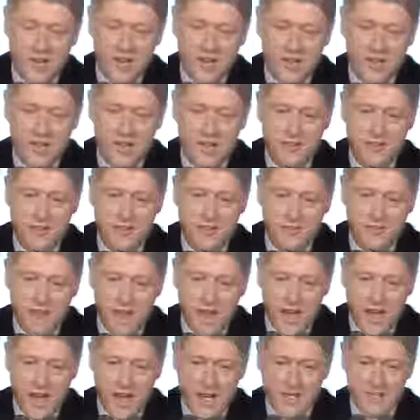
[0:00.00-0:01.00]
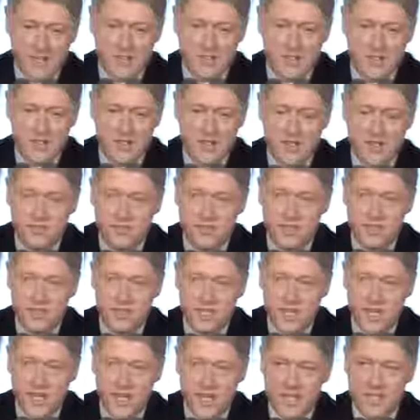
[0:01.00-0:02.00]
think the facts of this
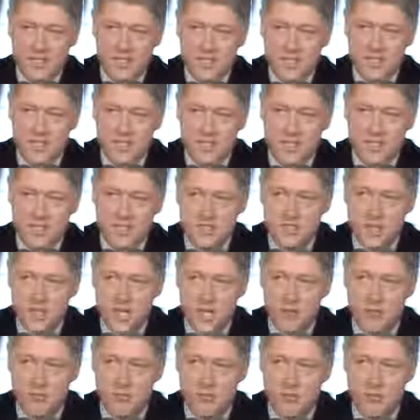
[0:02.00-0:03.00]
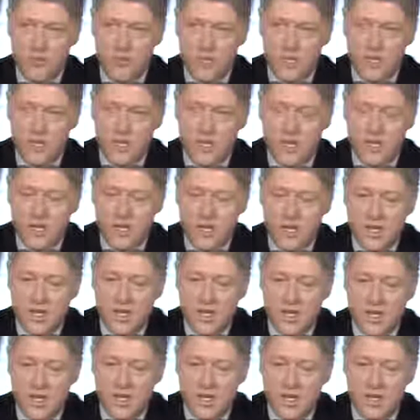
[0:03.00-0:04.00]
case this time
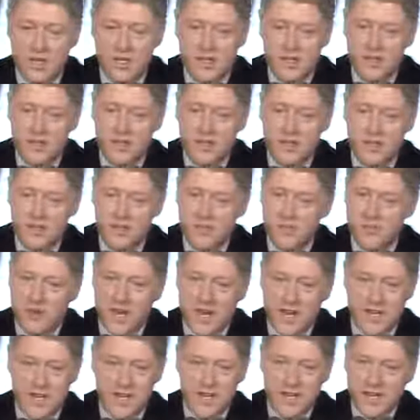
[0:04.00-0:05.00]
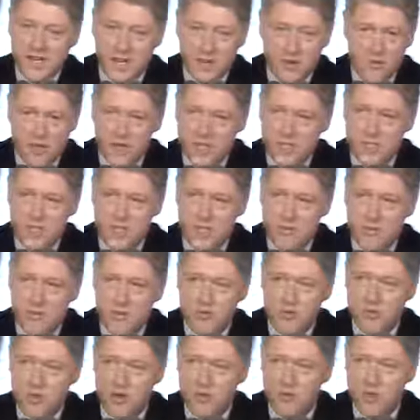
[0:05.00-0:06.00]
uh, undermine in any way, shape, or
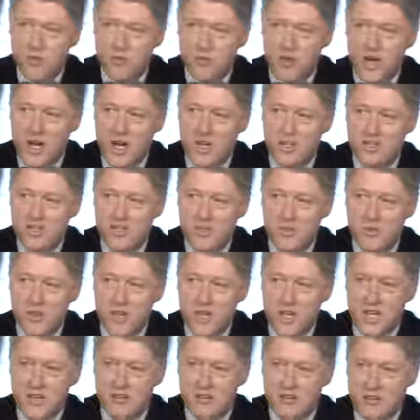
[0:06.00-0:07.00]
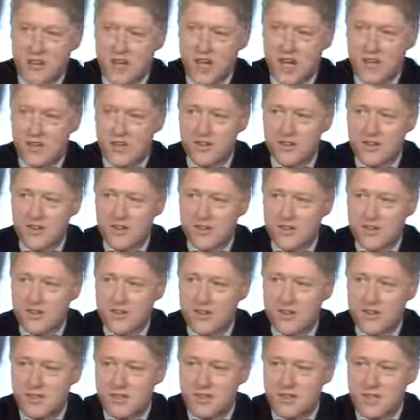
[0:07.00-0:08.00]
form the policy we have followed
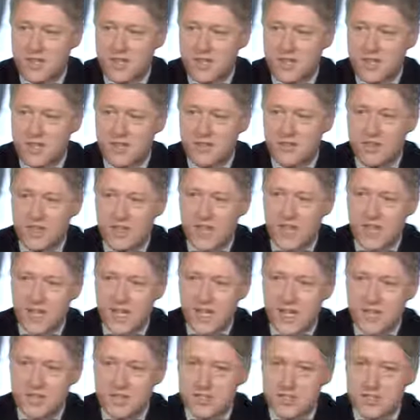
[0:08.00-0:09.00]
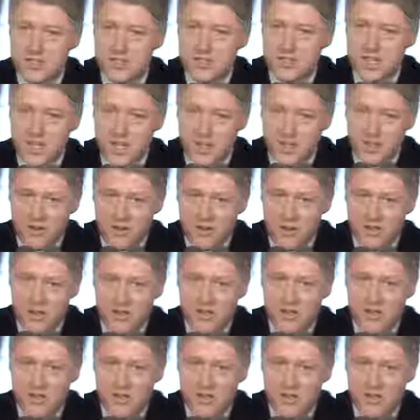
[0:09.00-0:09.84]
for the last year